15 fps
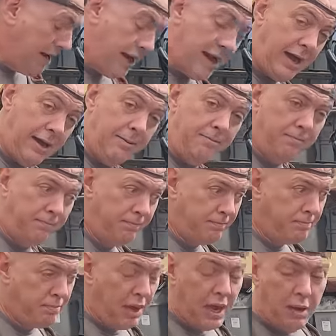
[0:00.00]
um,
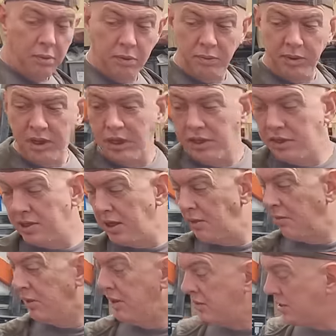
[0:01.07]
but what we're going to
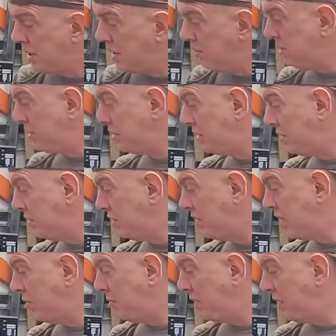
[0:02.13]
do is Jamie's just going to
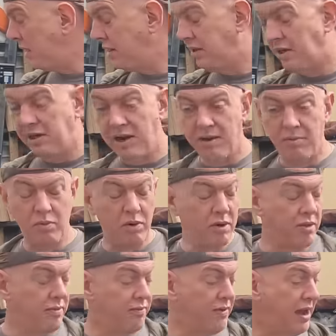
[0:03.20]
show me cleaning up one
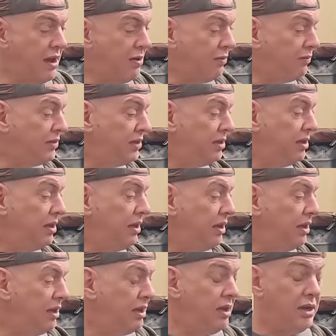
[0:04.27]
of the valves
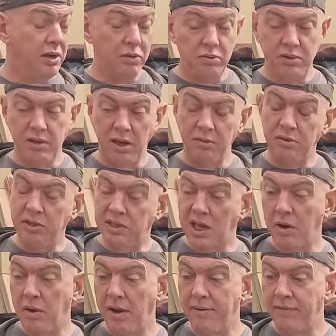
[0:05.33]
and also just
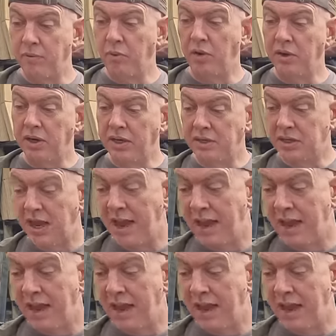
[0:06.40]
go over what needs to